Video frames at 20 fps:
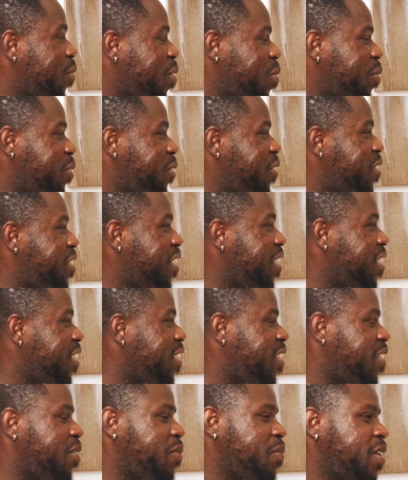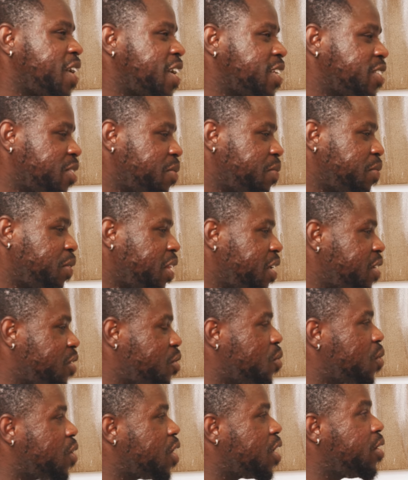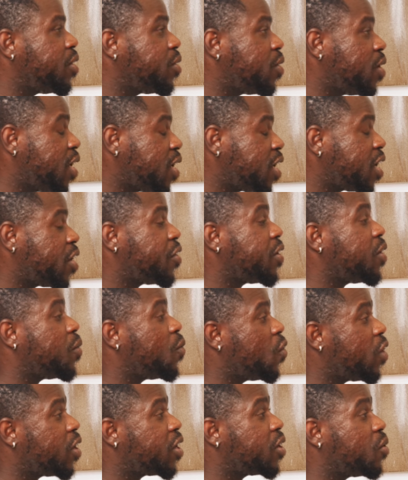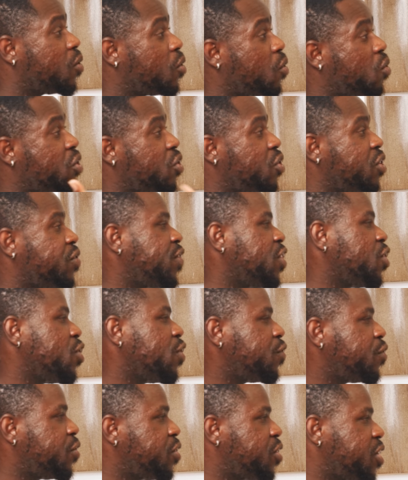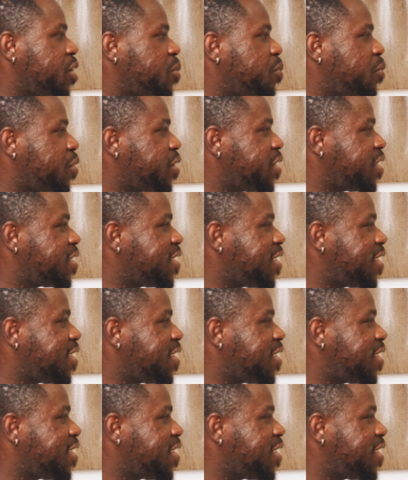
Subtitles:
What would you say are some things you're currently working on or even your future projects?